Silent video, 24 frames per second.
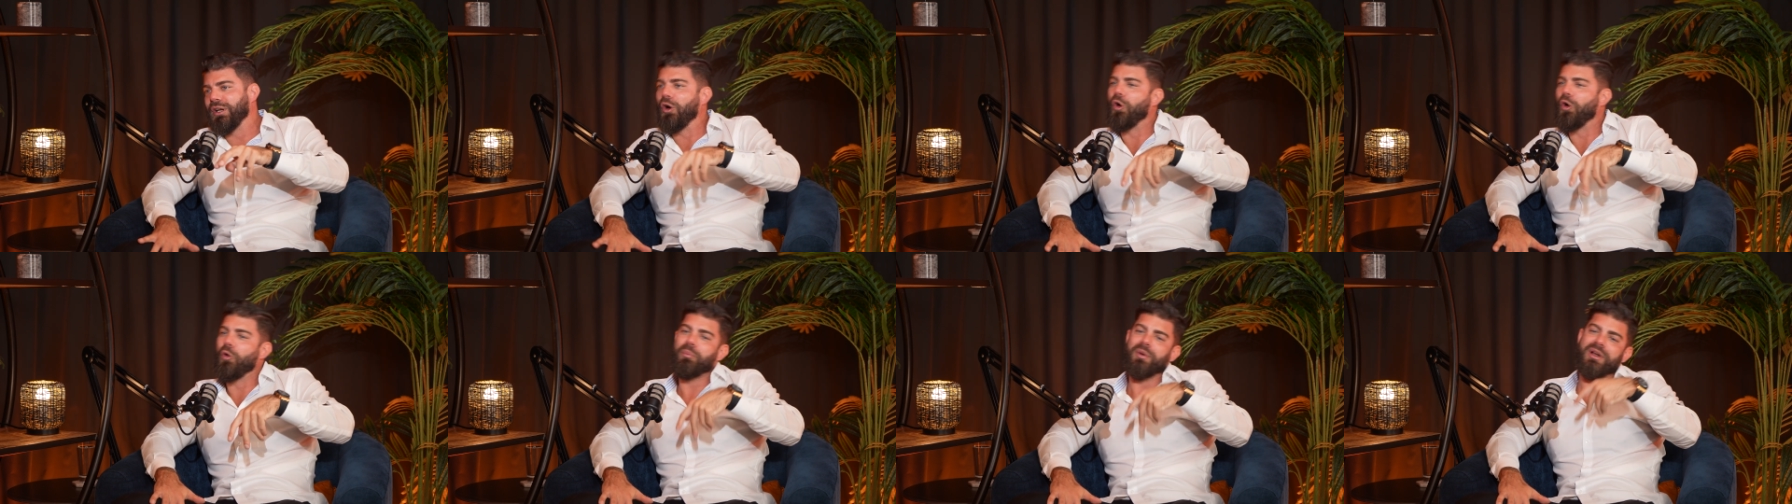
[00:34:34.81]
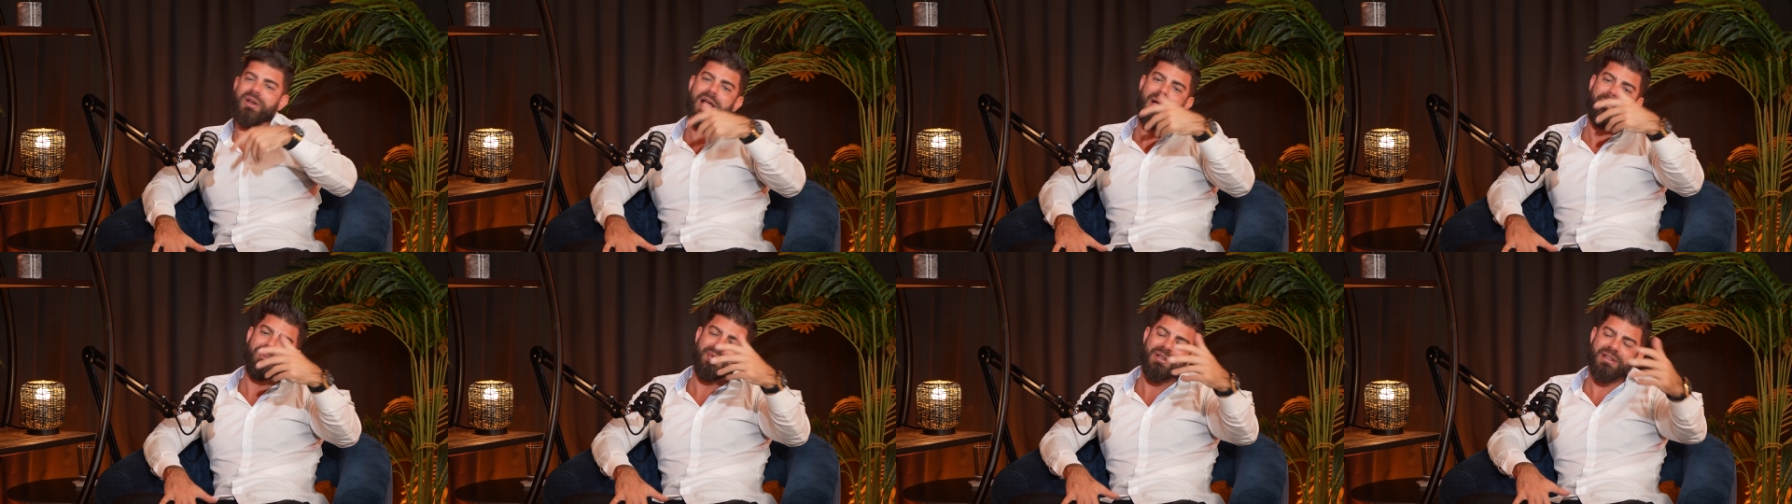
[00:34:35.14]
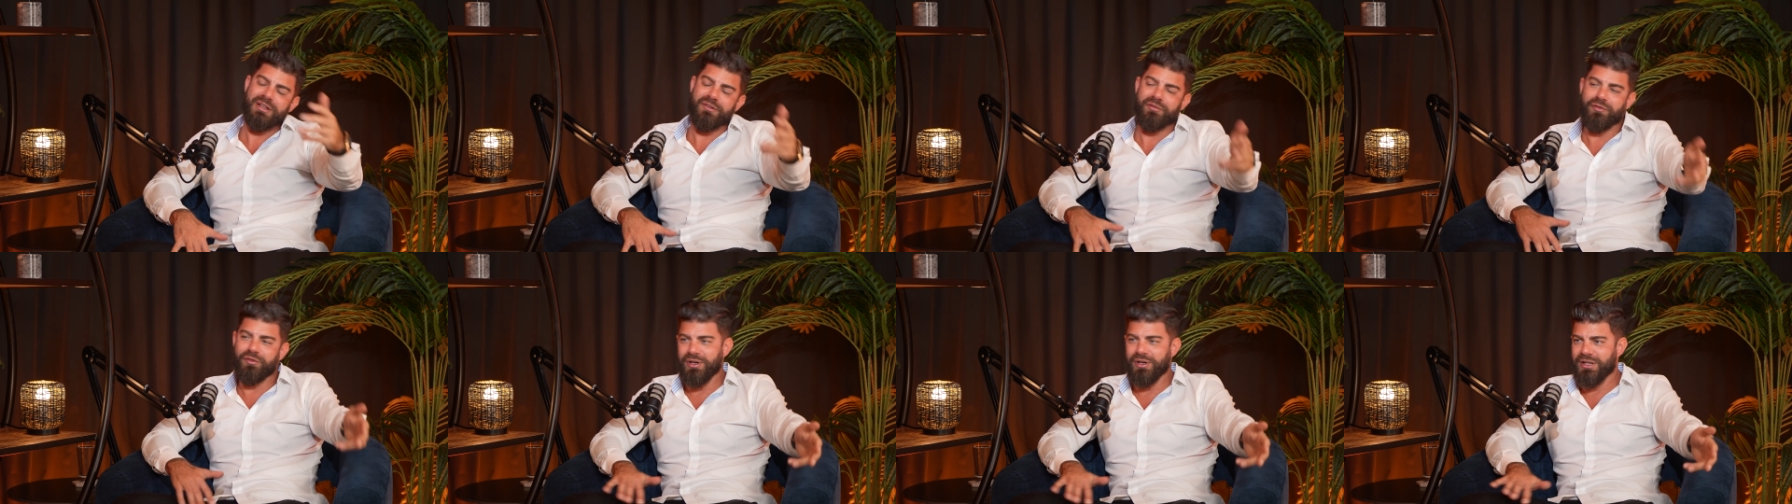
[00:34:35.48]
open up in
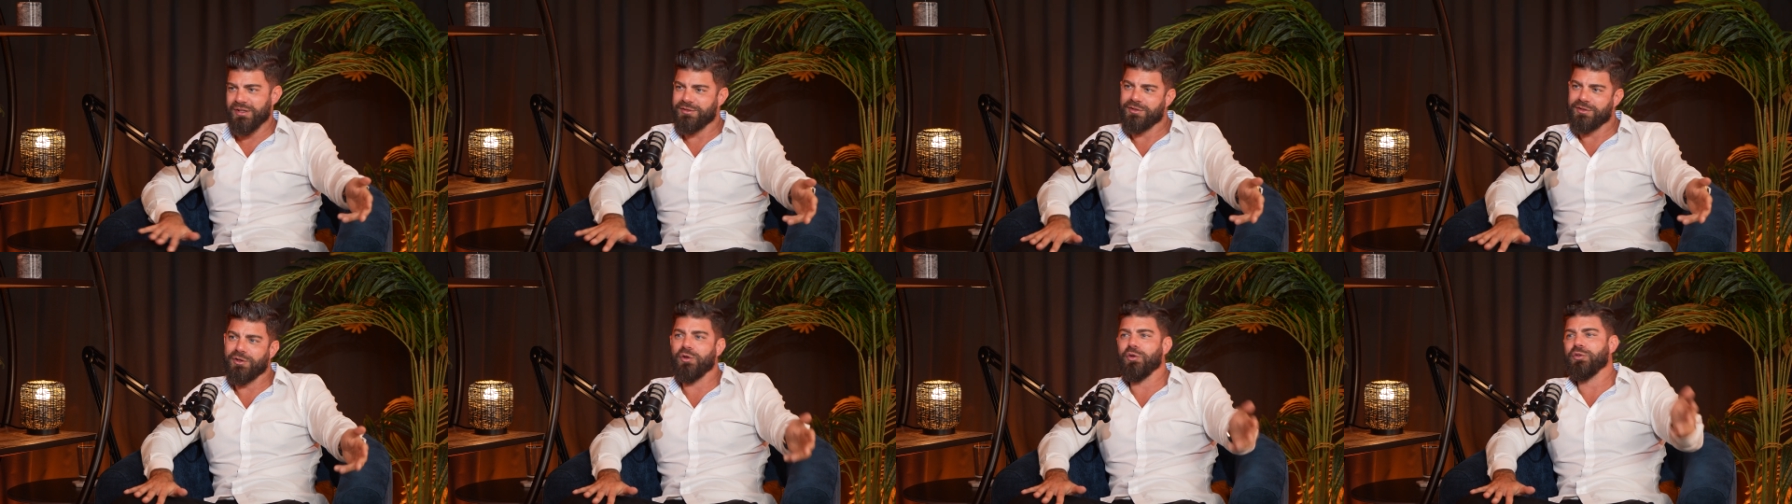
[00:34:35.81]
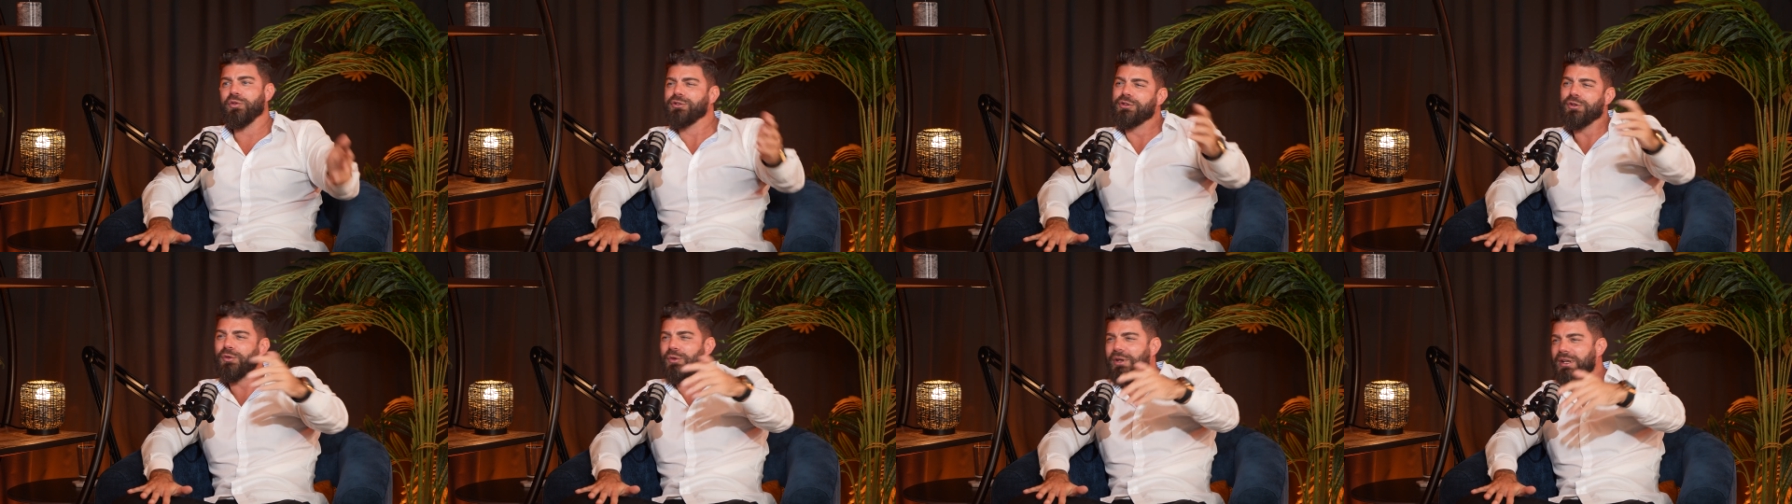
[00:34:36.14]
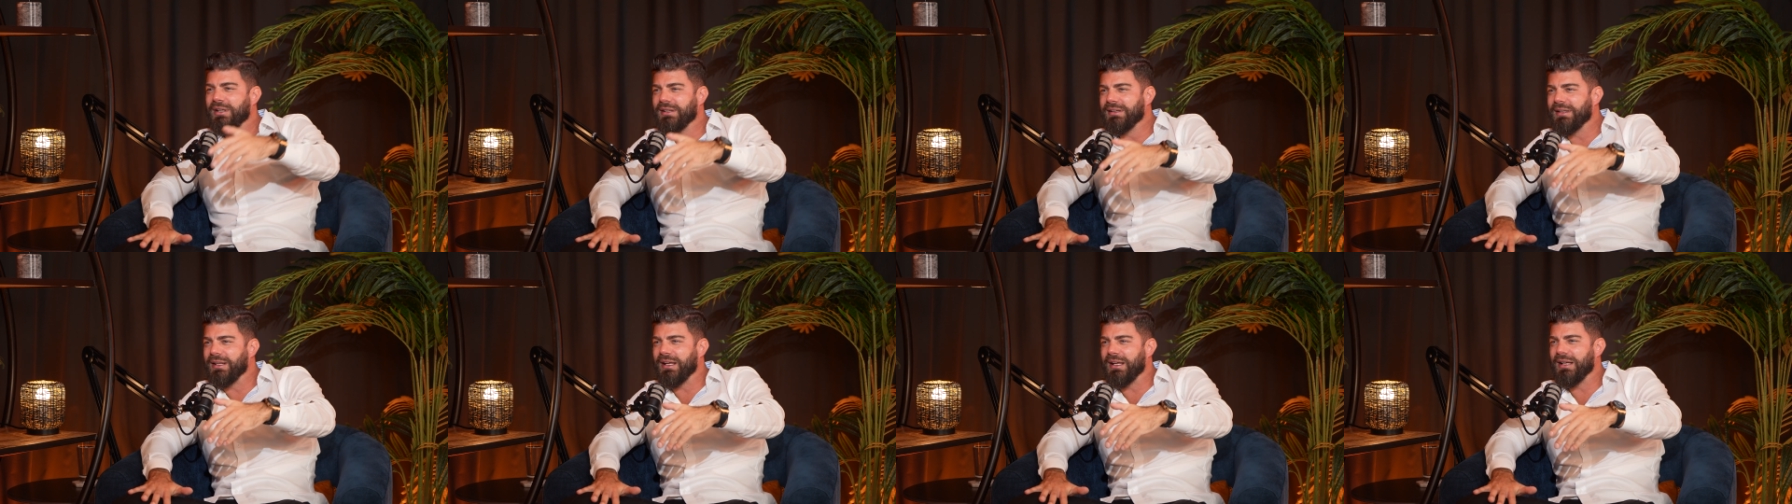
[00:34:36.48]
the free zone,
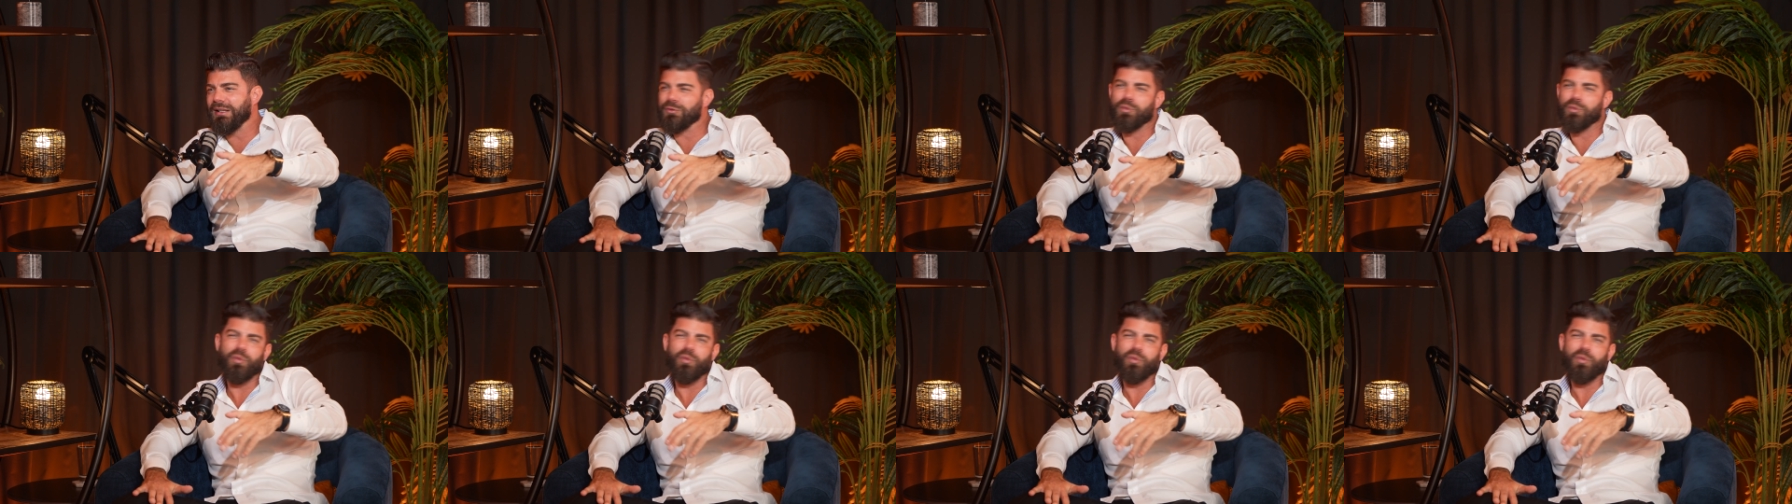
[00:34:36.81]
doing this,